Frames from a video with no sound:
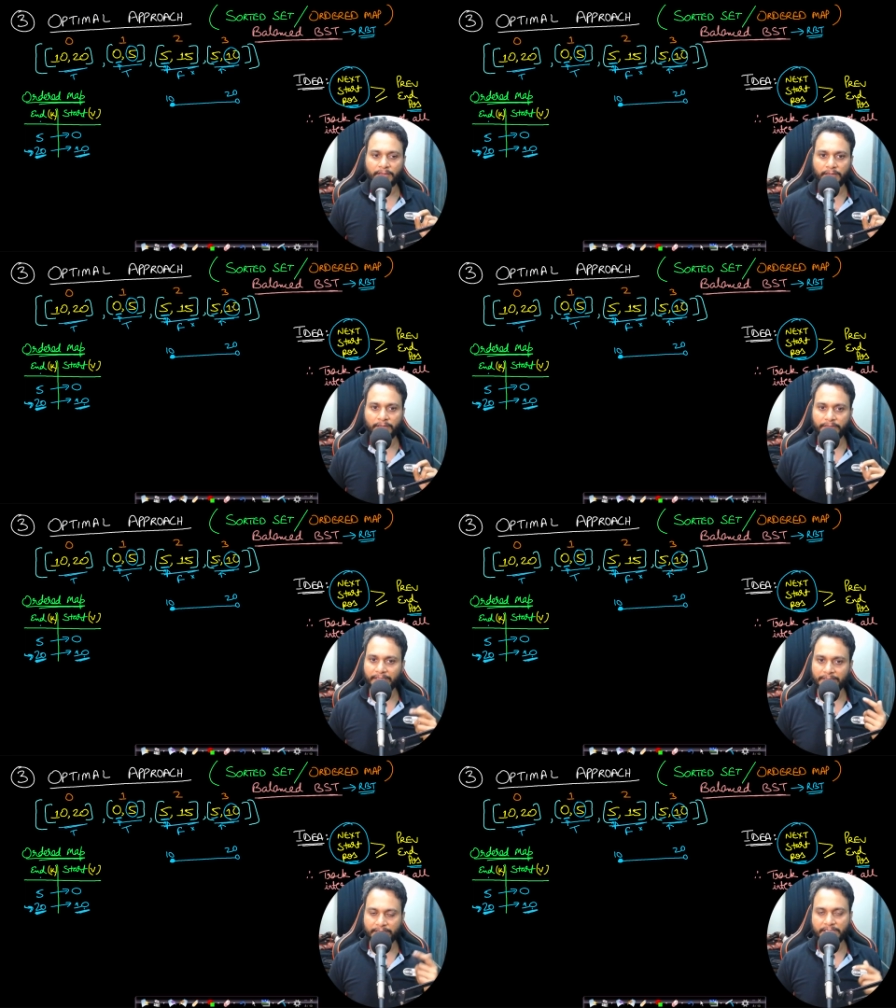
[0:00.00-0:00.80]
uh,
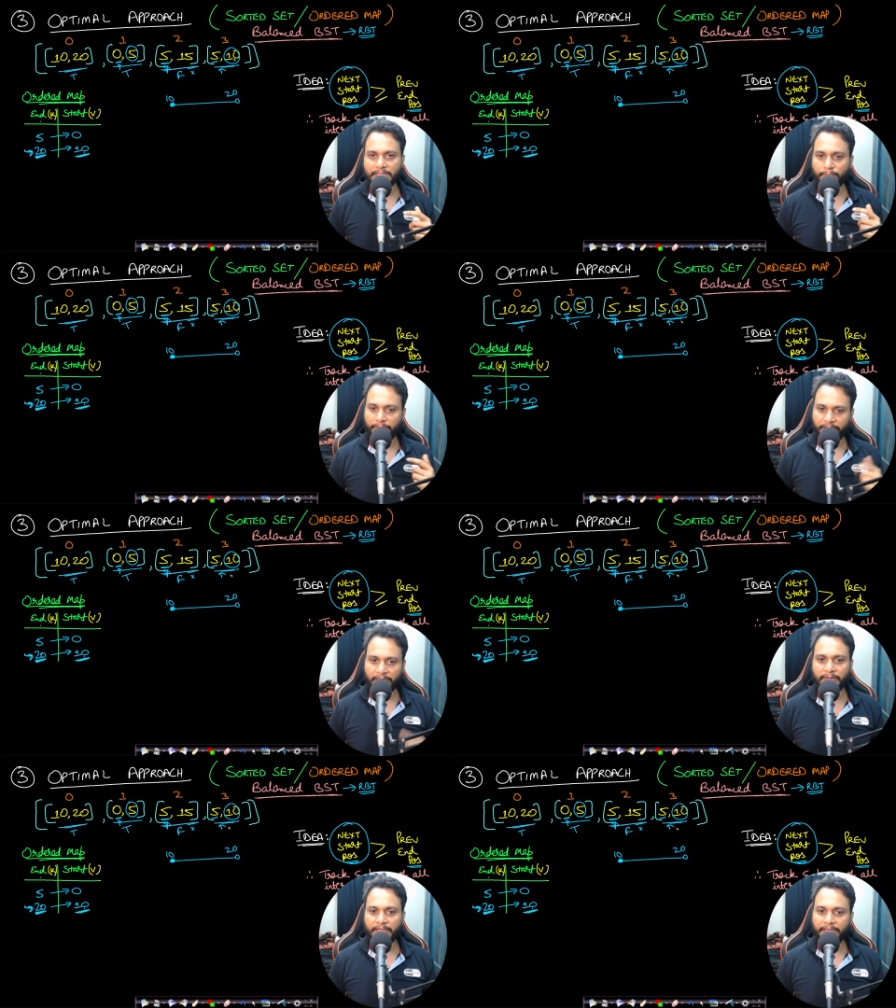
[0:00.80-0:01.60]
then this is
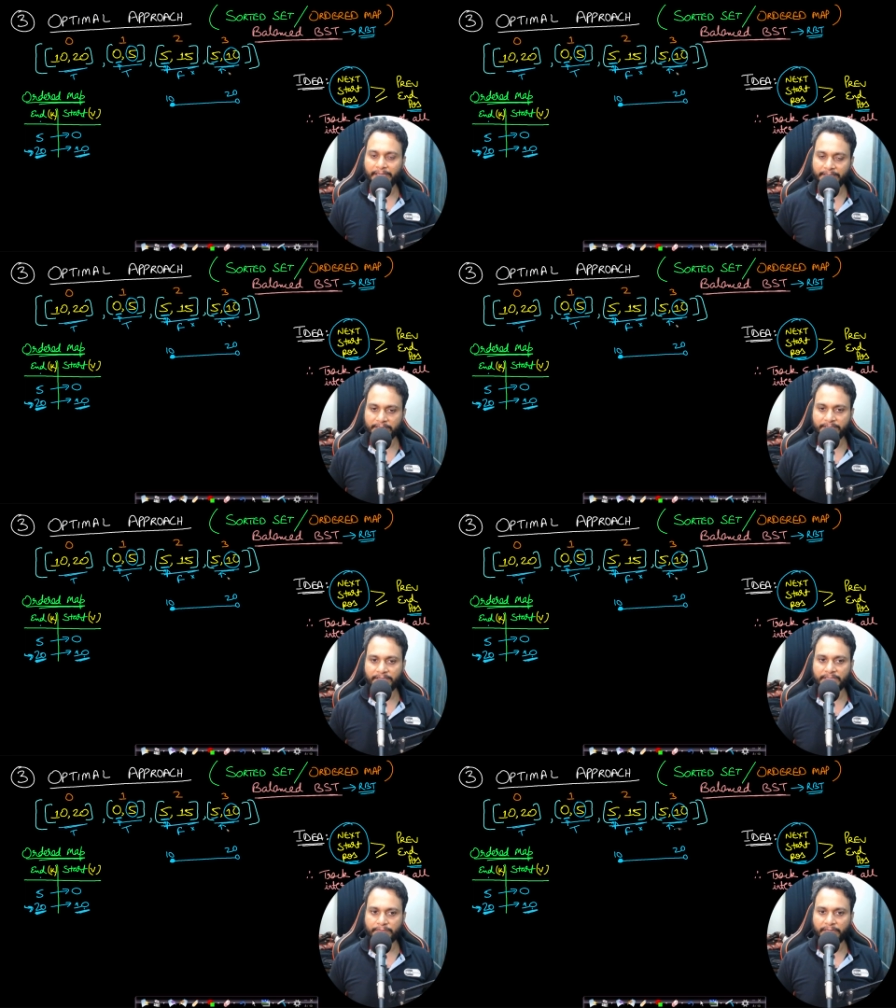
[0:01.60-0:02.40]
completely valid and yes
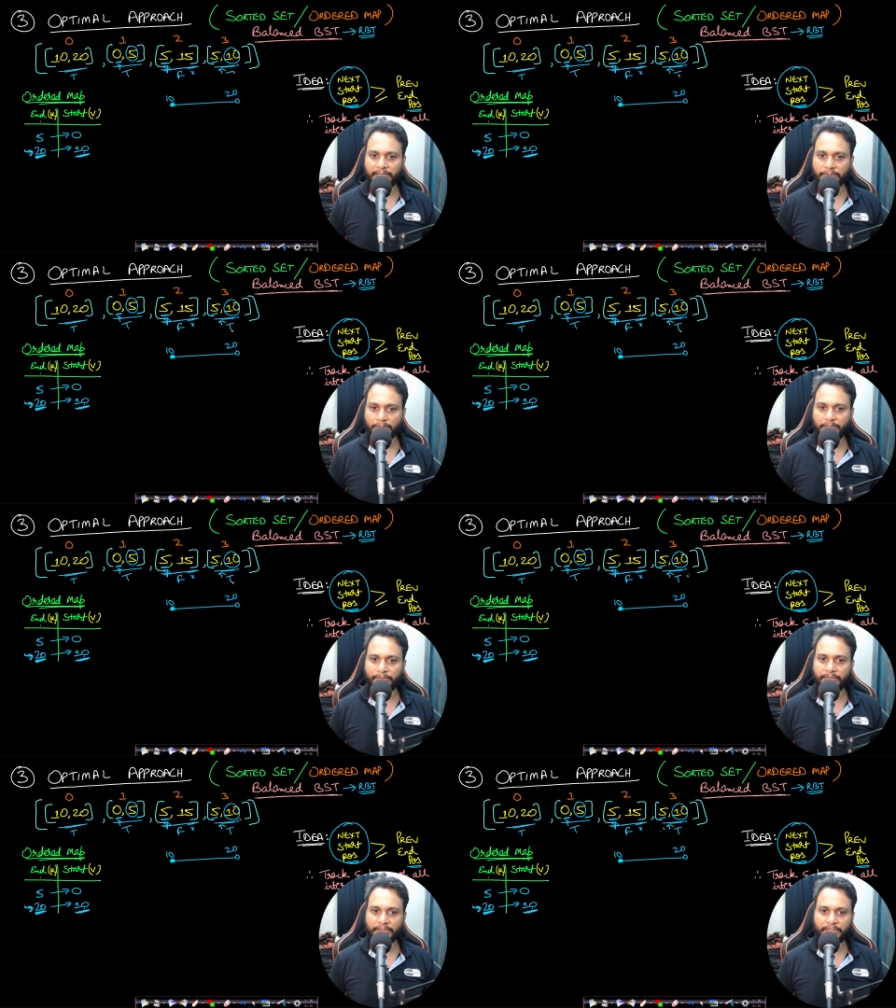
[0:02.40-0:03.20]
it is valid so I'll
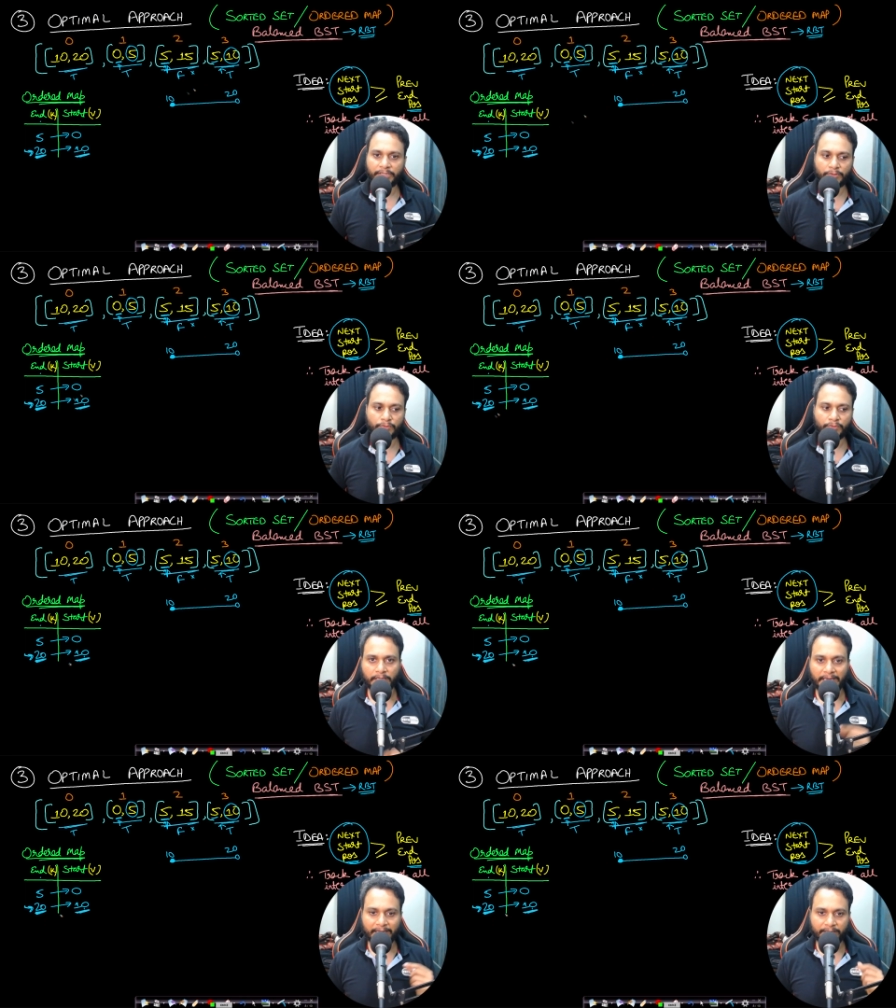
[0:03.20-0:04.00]
be returning true
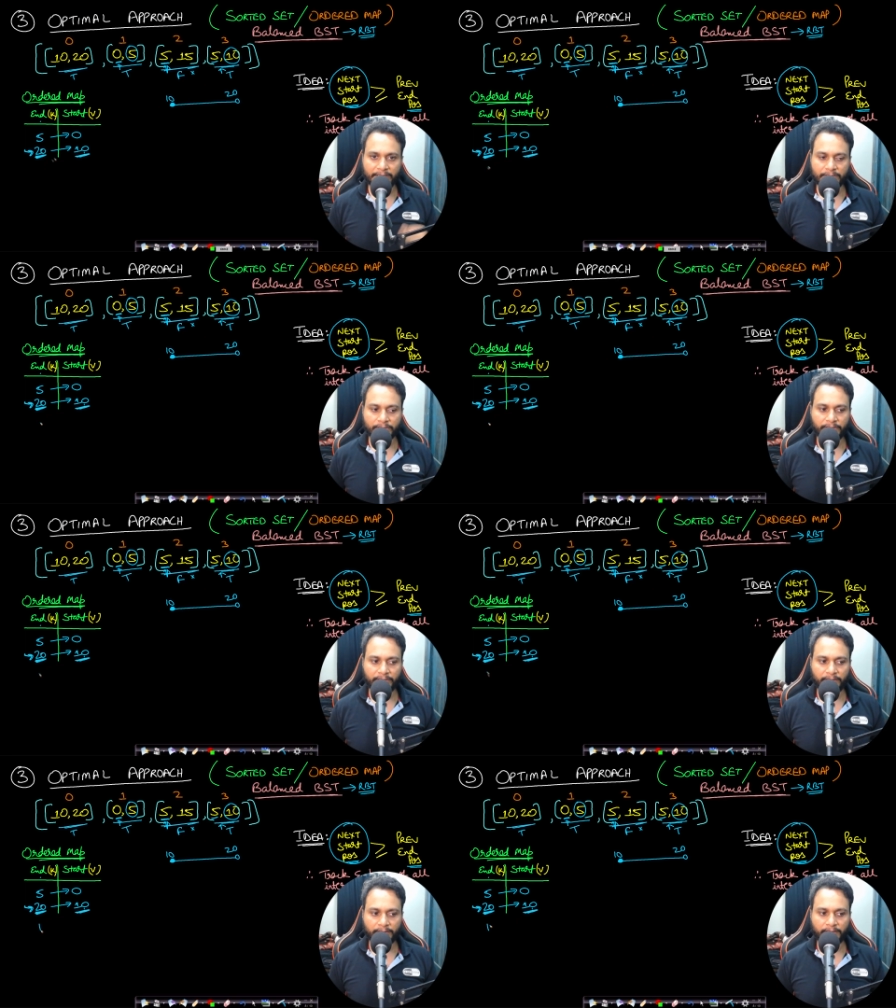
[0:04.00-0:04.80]
and
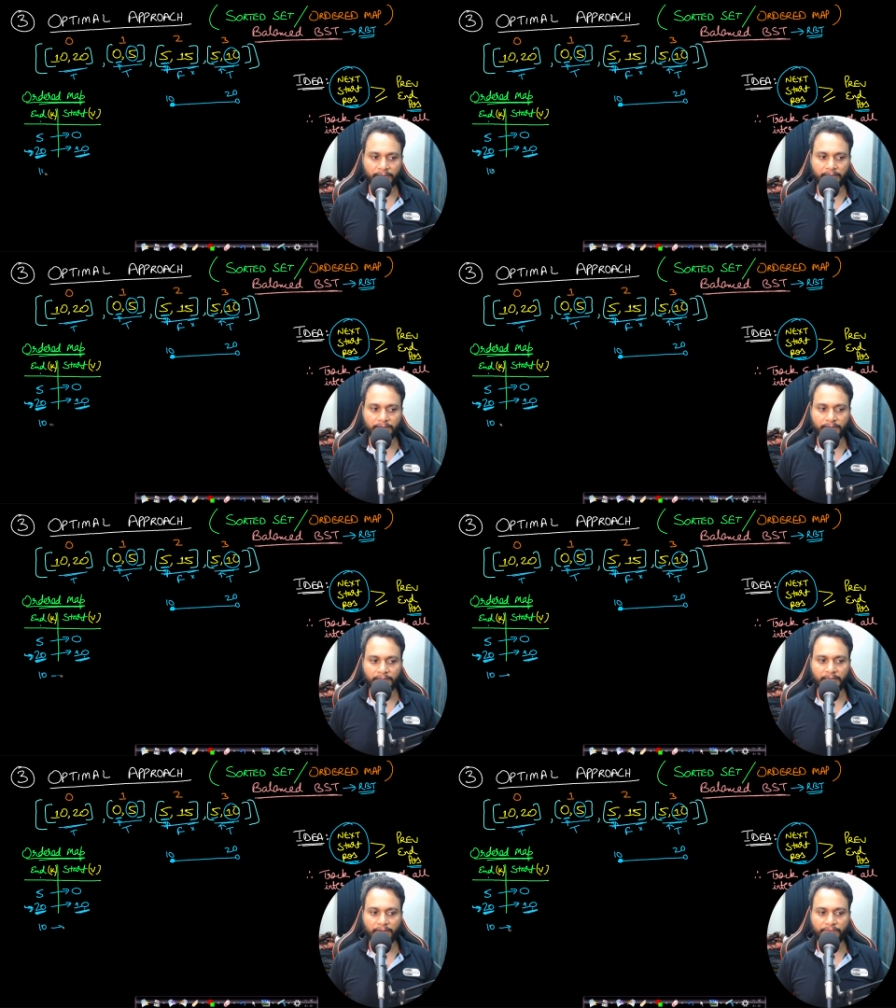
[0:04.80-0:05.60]
inserting 10
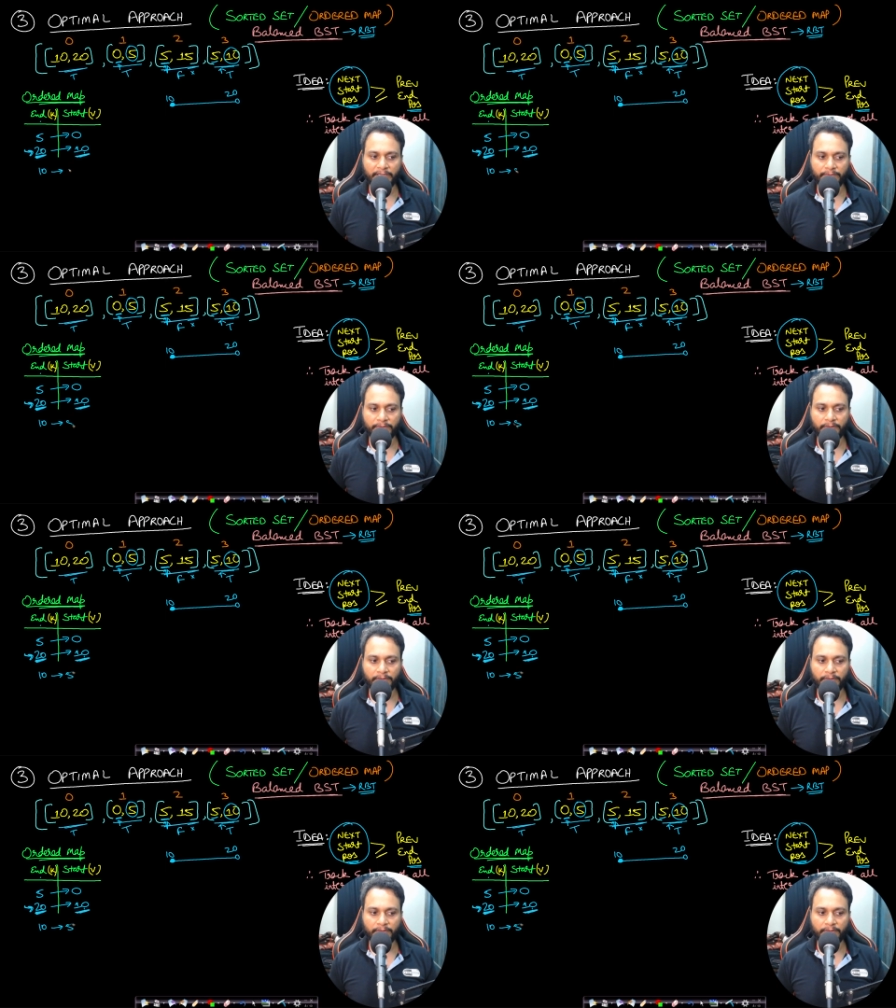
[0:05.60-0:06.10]
and 5